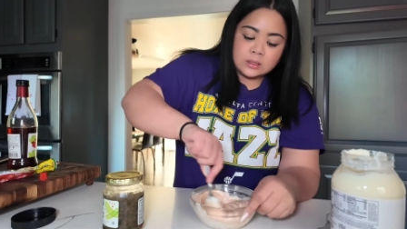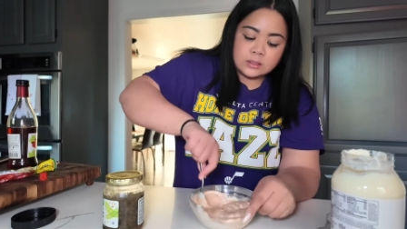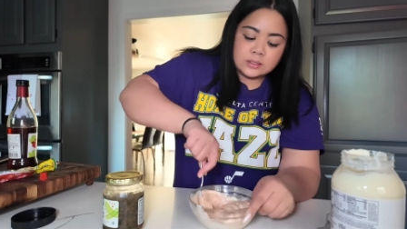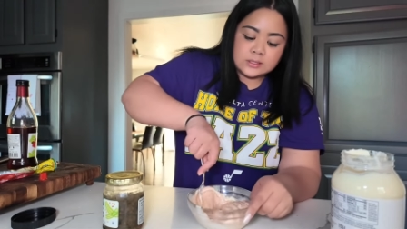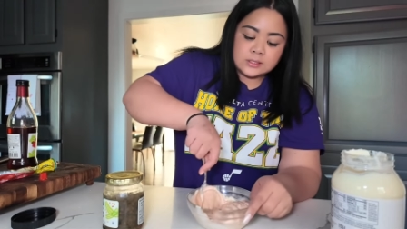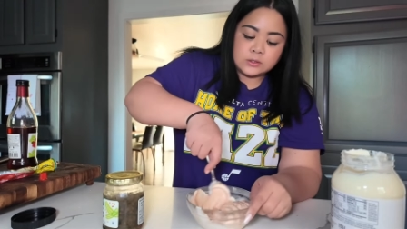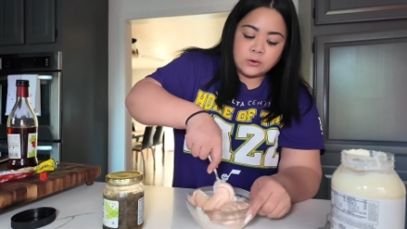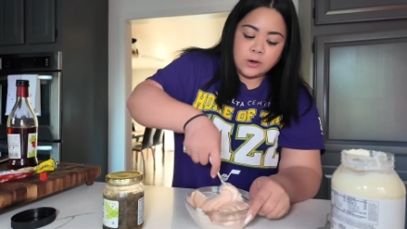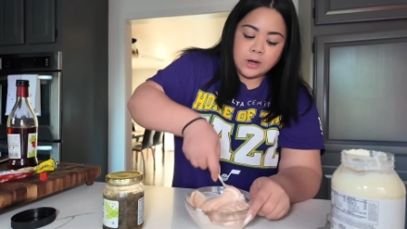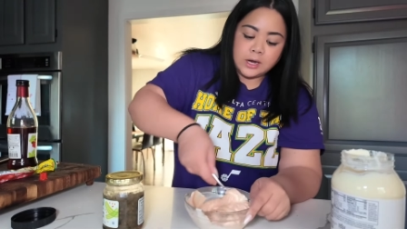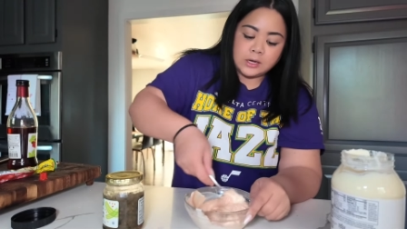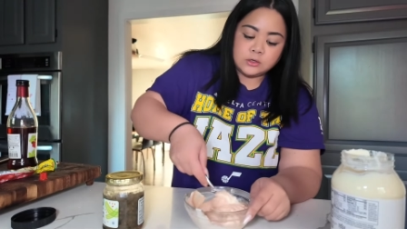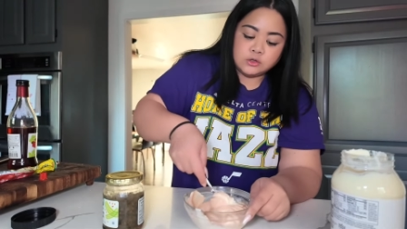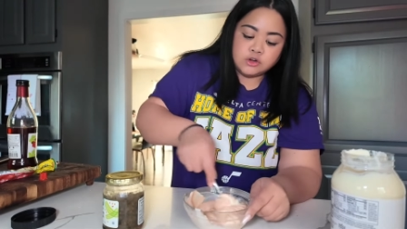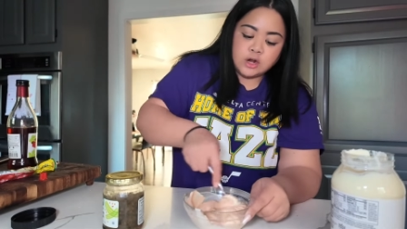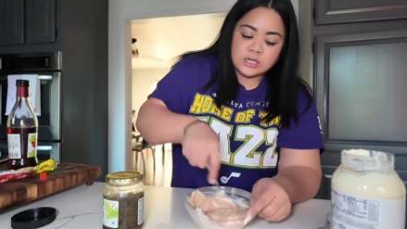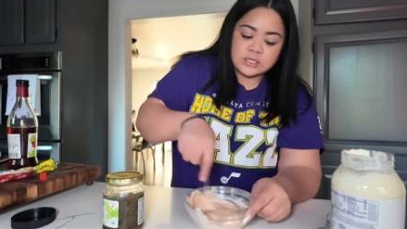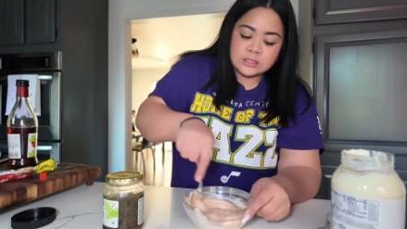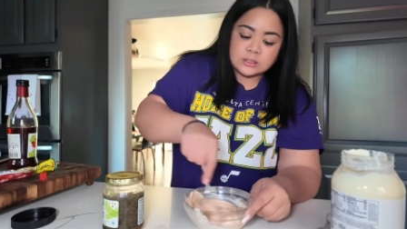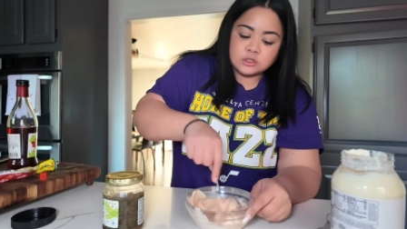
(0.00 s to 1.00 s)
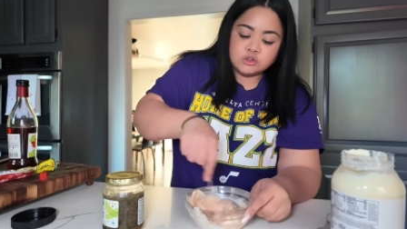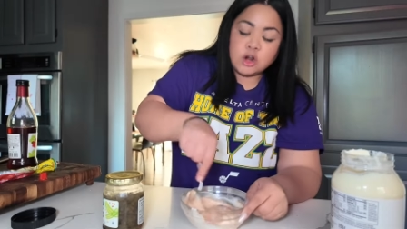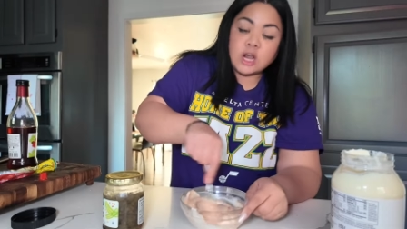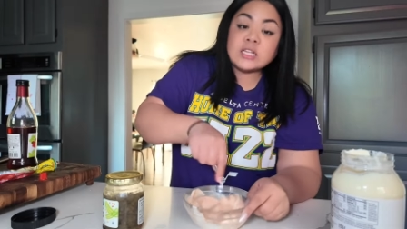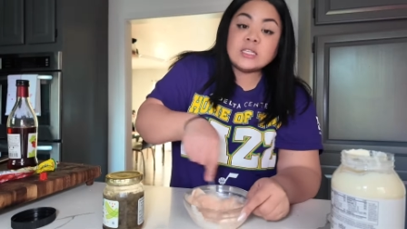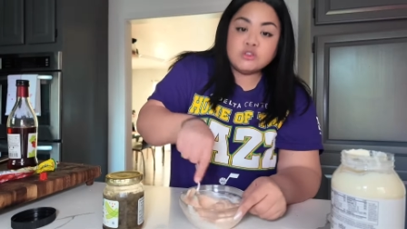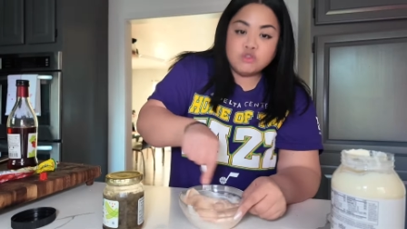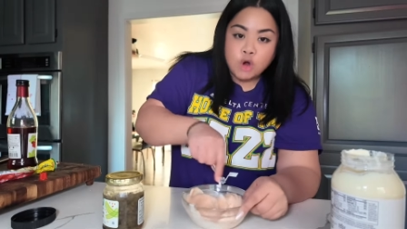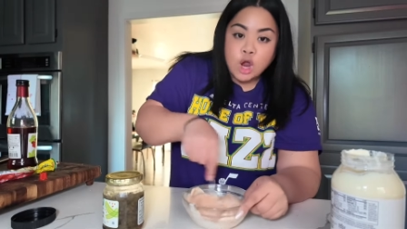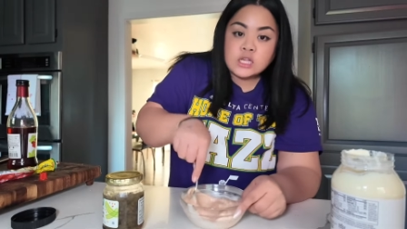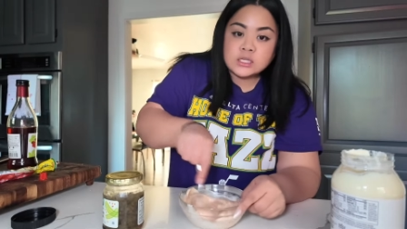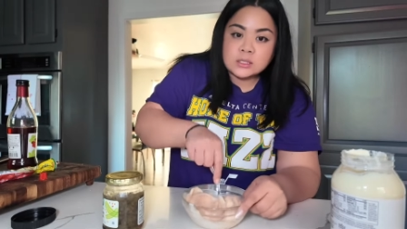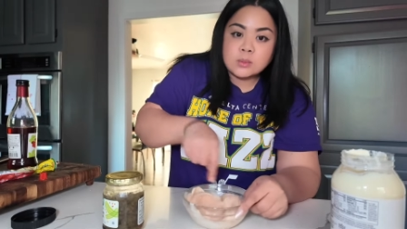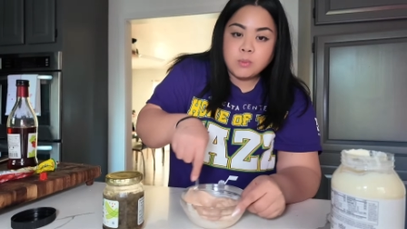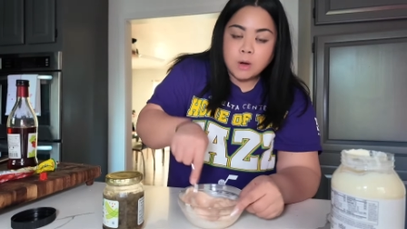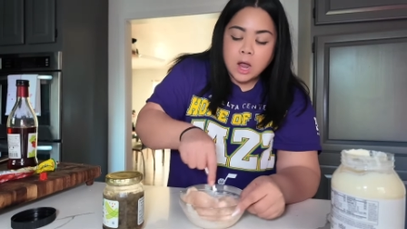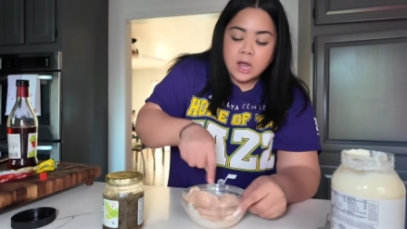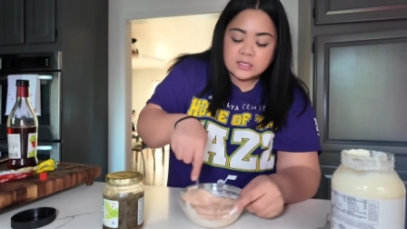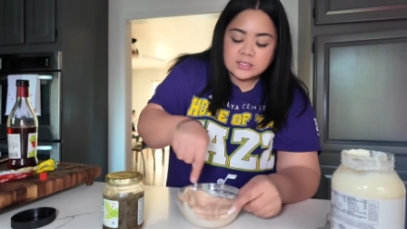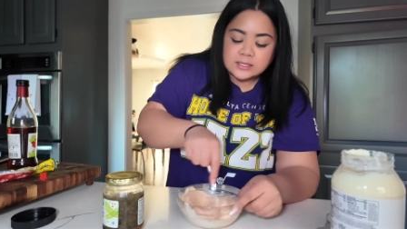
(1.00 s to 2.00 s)
This is great. Trust the
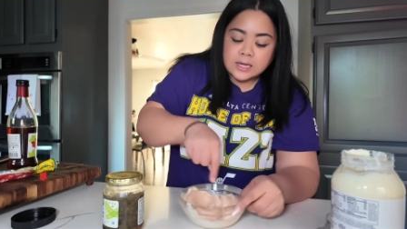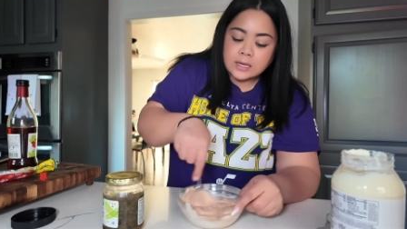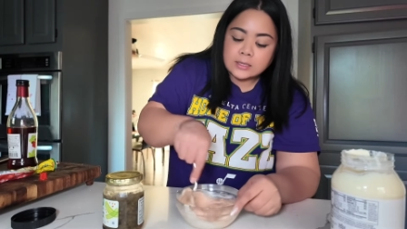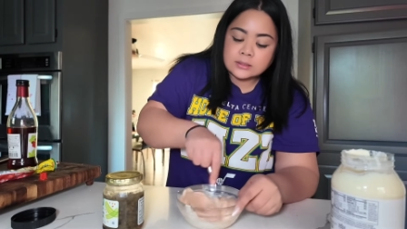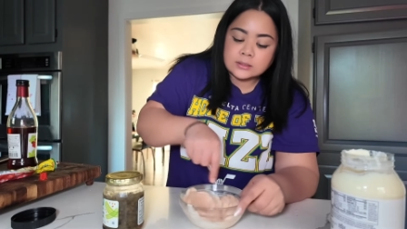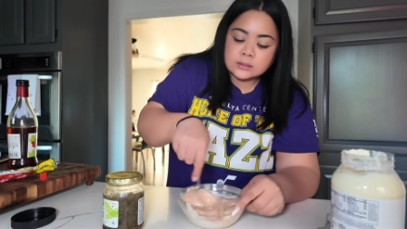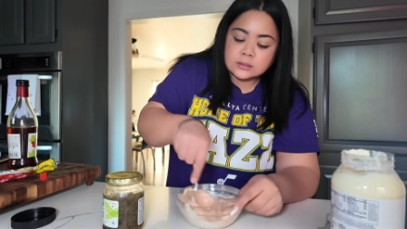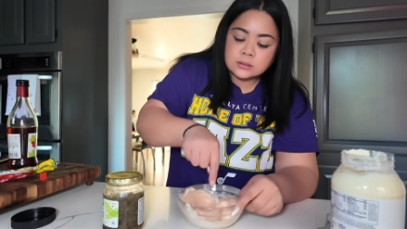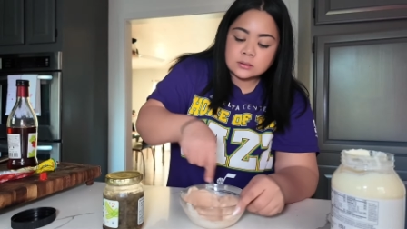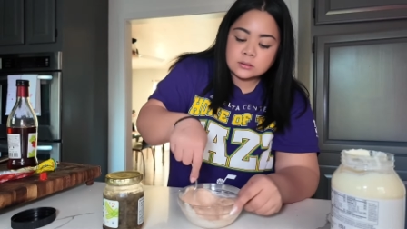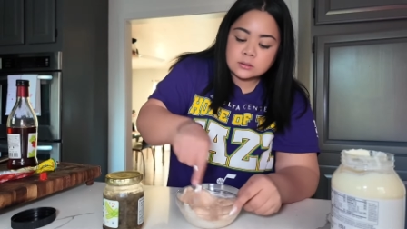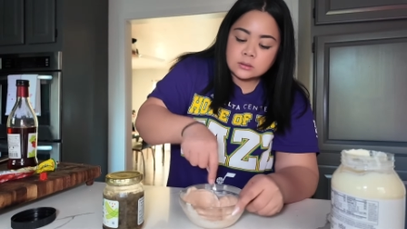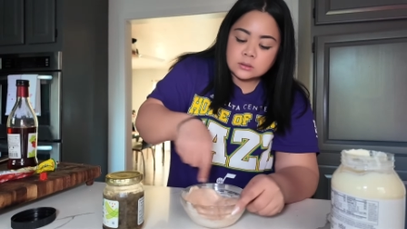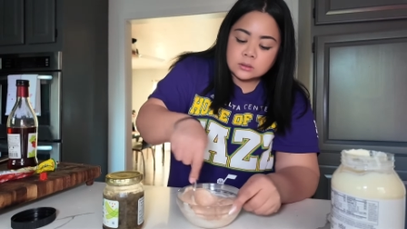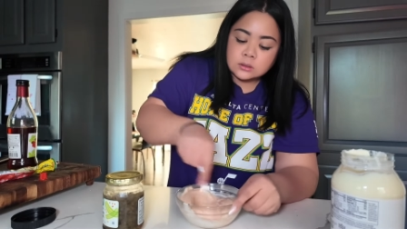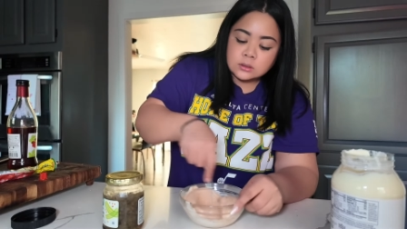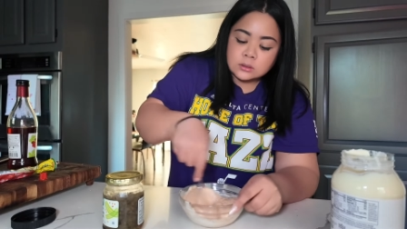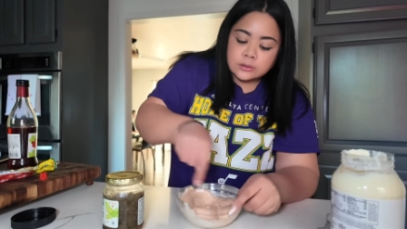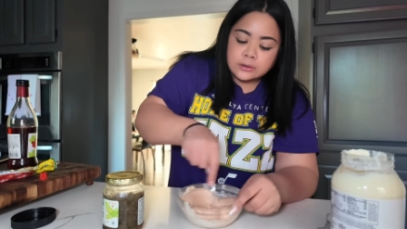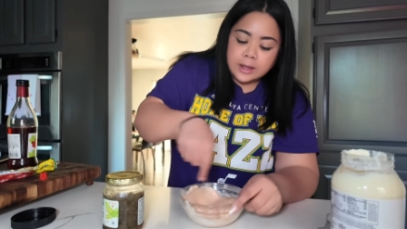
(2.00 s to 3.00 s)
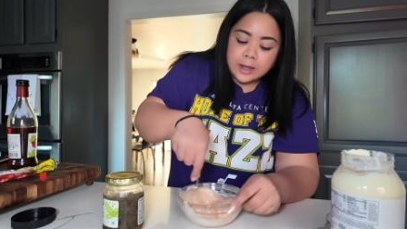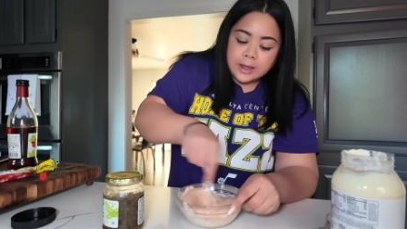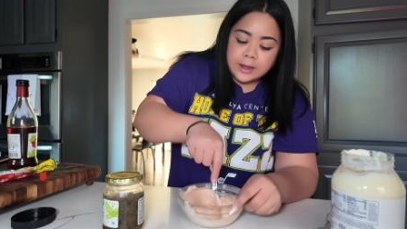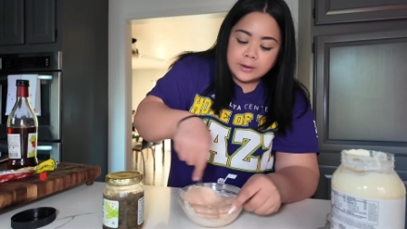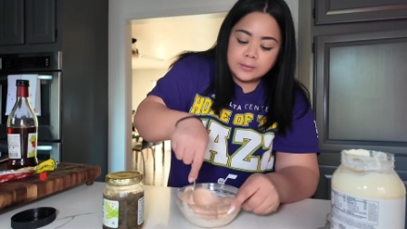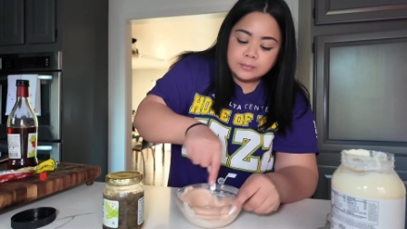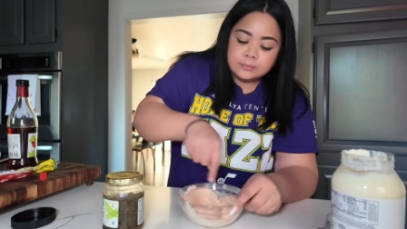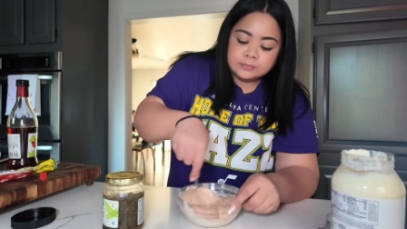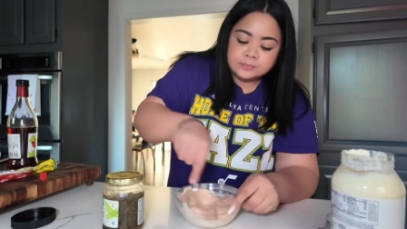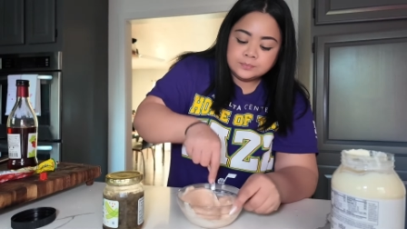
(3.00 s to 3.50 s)
process. Okay?